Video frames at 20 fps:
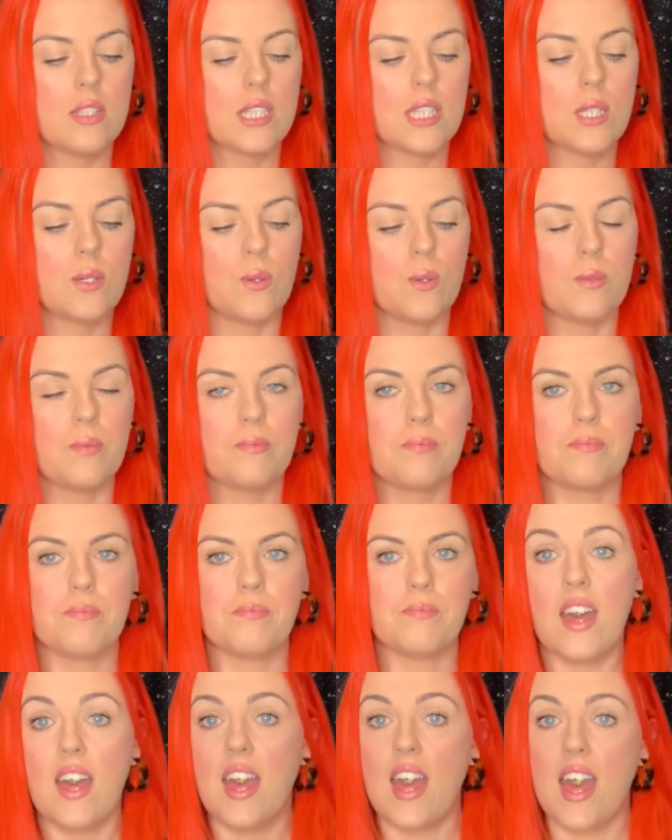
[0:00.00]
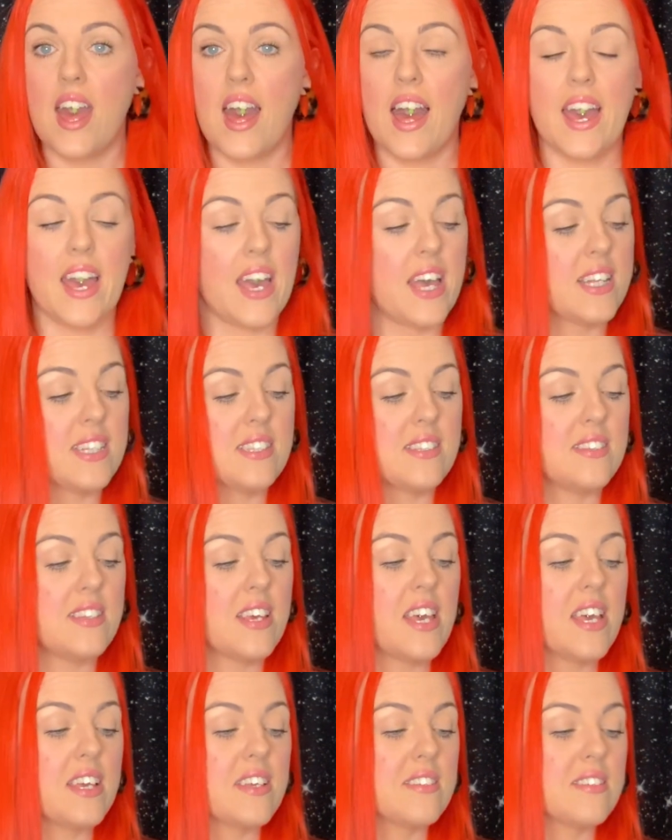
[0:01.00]
So it
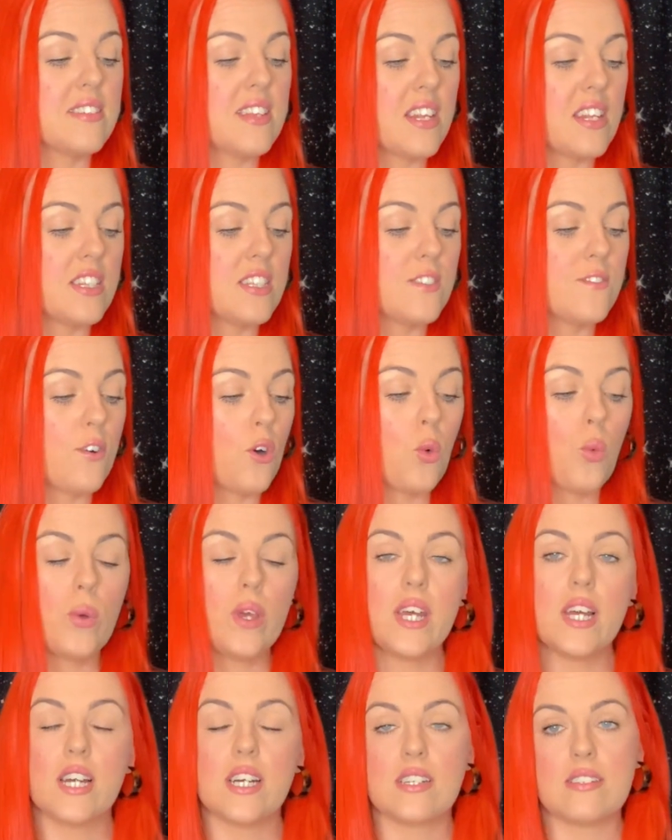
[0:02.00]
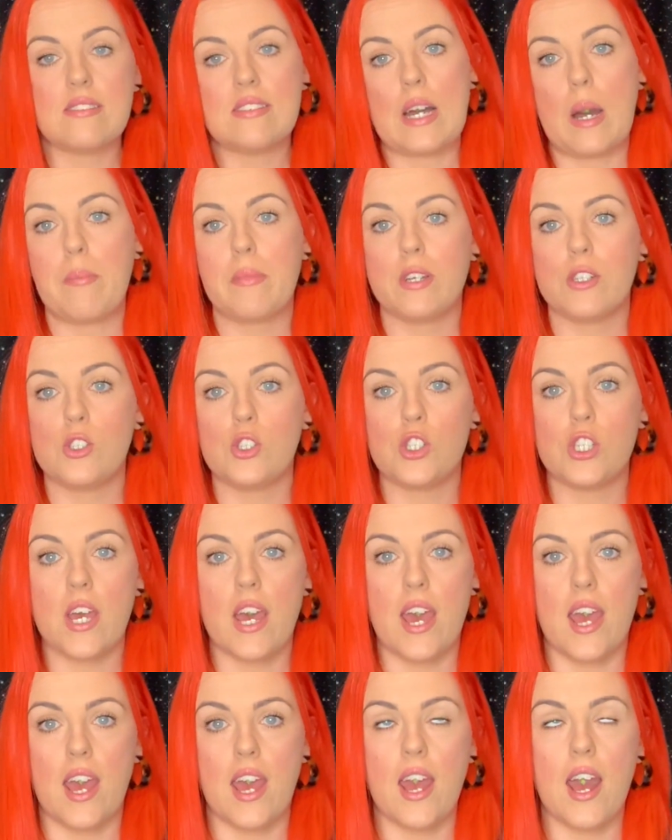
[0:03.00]
says that it's for weak damaged
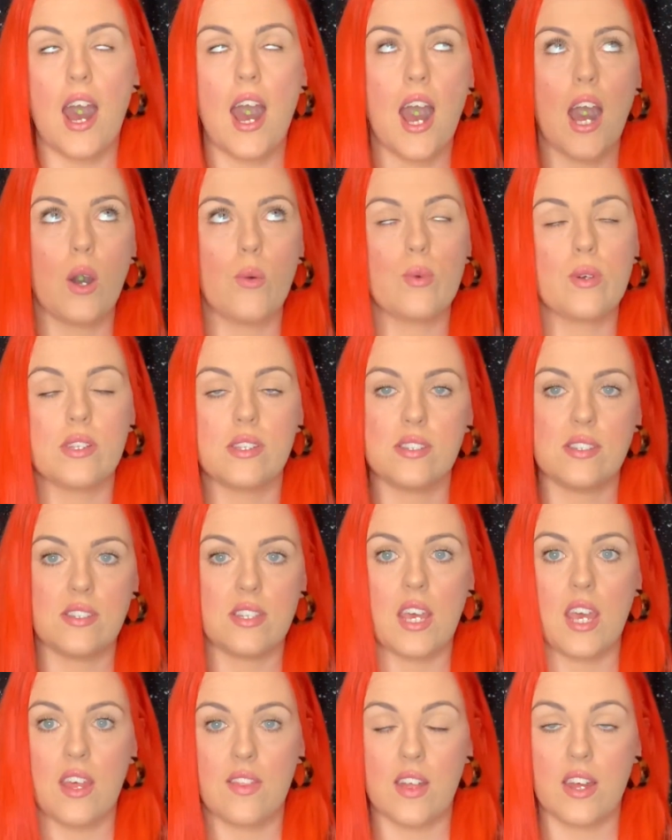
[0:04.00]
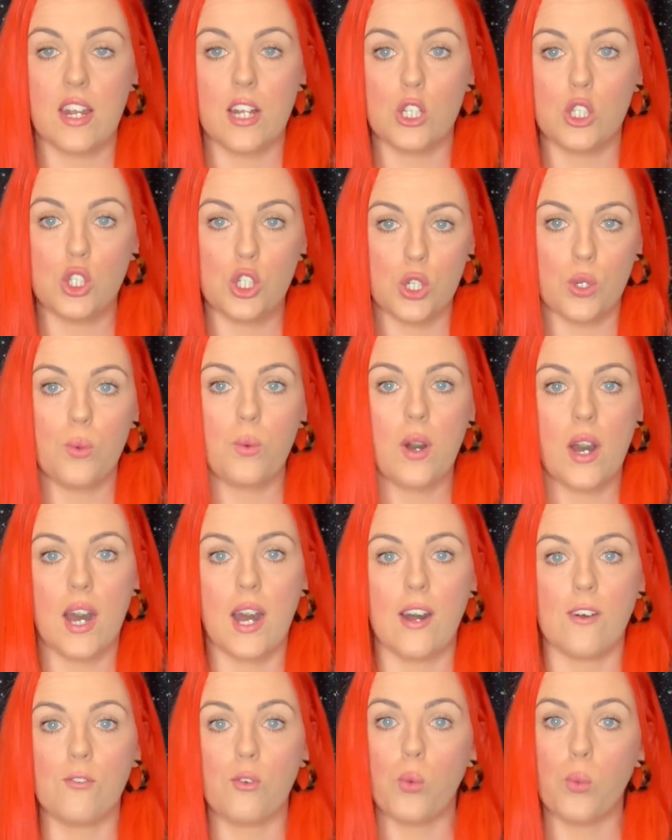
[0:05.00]
hair. I would say that I do
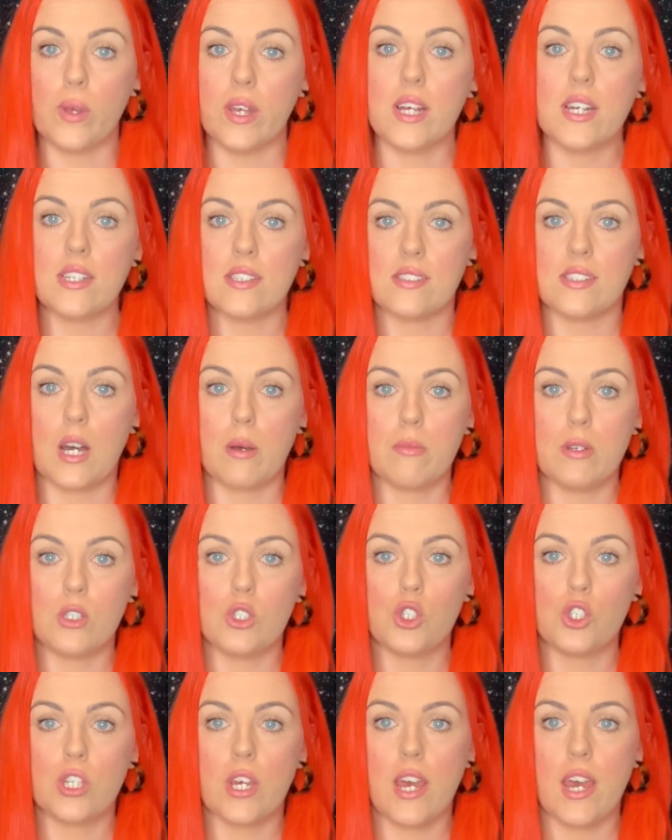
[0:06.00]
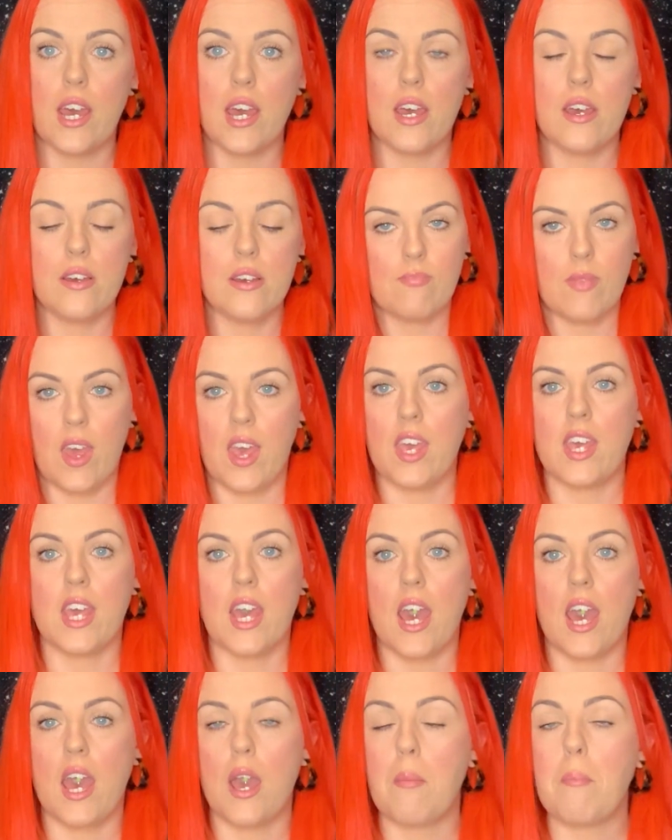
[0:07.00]
have weak damaged hair.
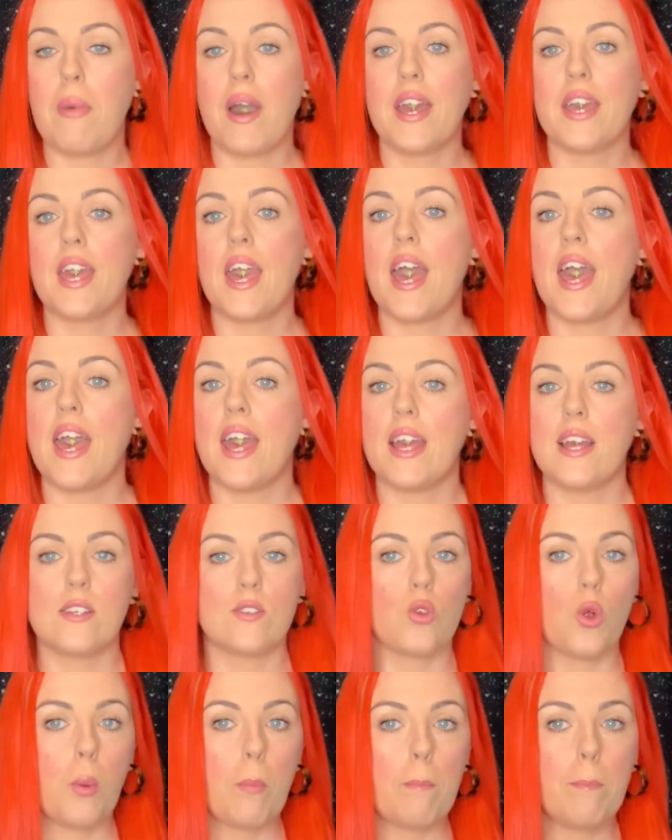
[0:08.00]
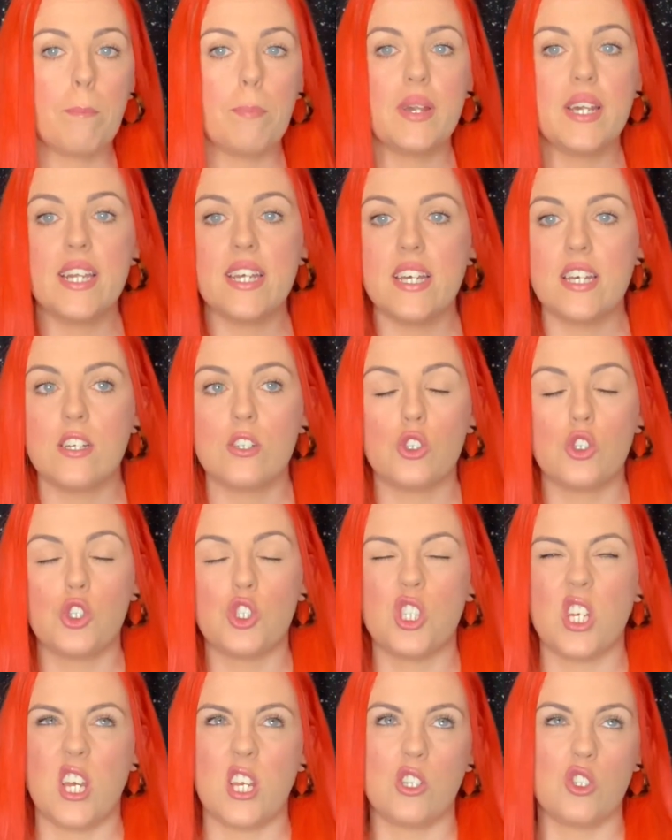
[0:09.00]
Yeah, my hair is all
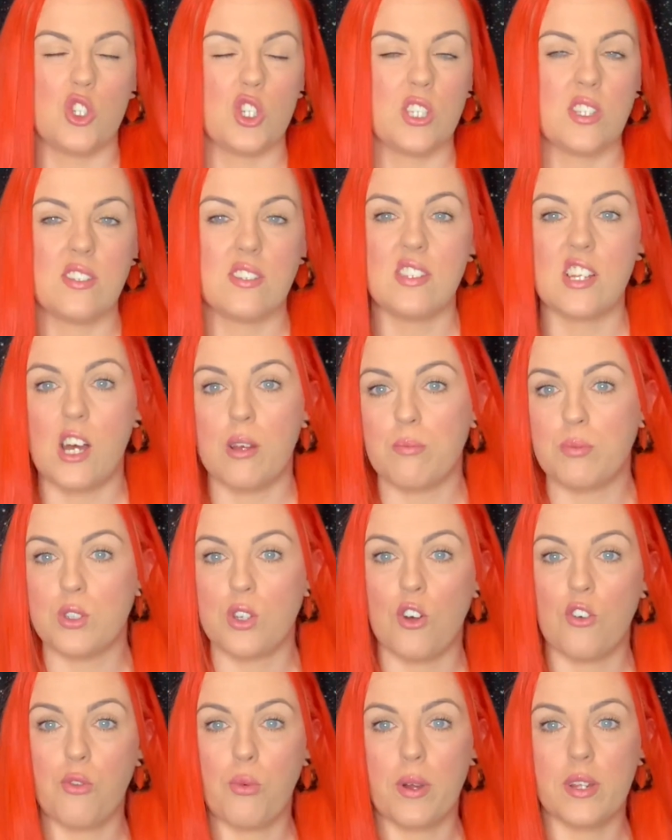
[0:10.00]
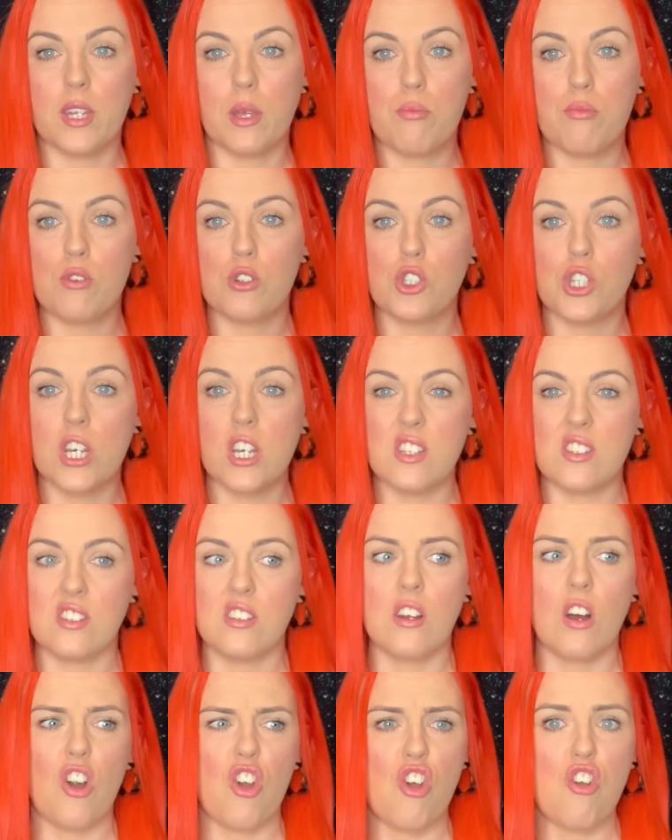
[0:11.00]
bleached. It just snaps off when you brush it. It's
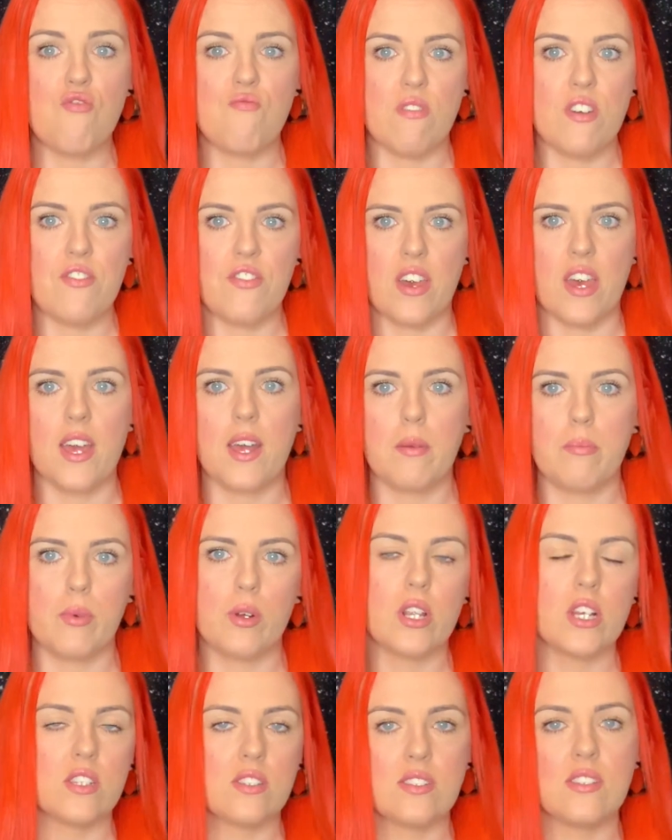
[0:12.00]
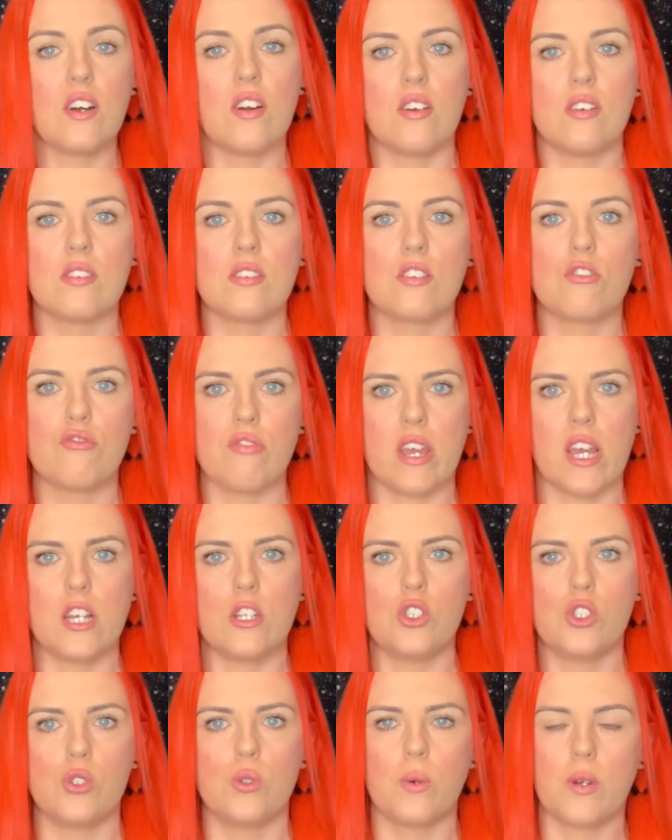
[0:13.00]
not horrific, but it's not great.
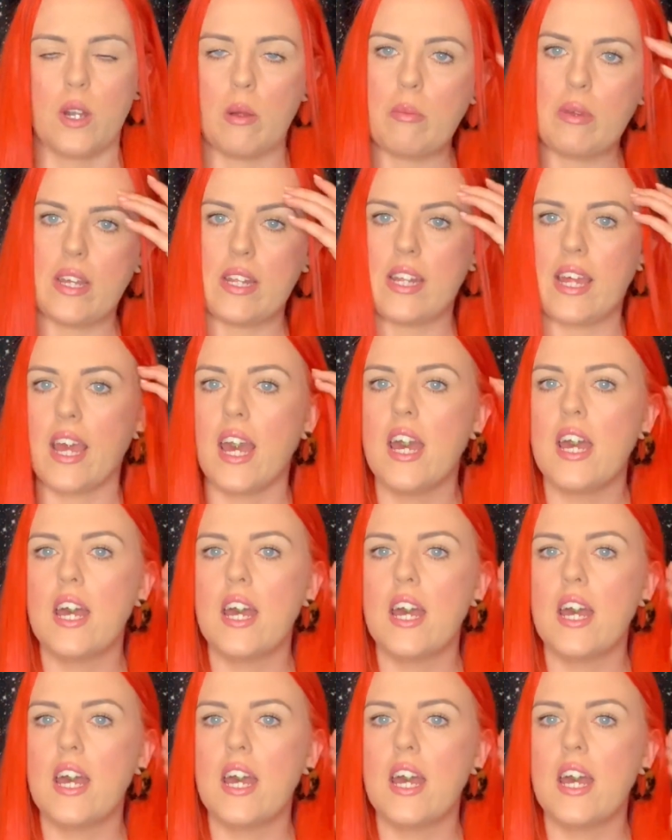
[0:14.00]
Do you know what I mean? Like,